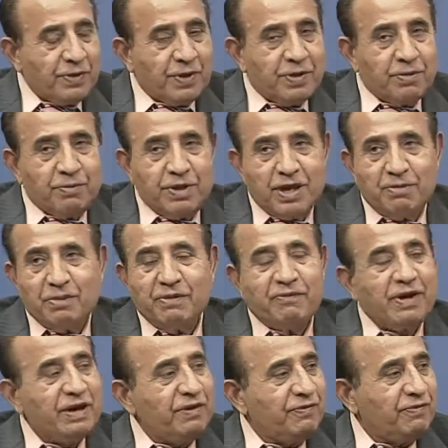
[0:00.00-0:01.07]
So me and my
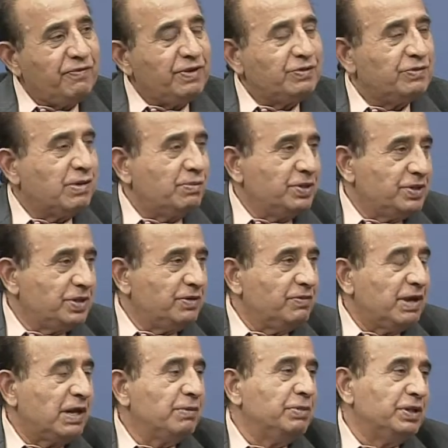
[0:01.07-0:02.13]
wife with Swamiji, we
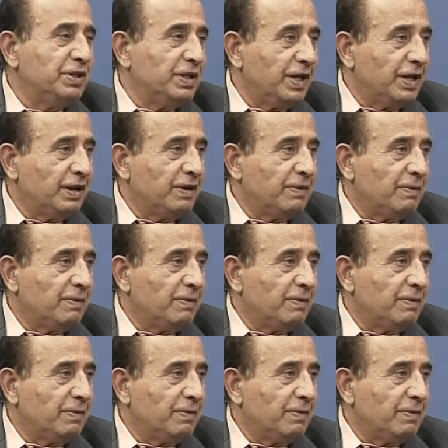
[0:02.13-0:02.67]
had been there.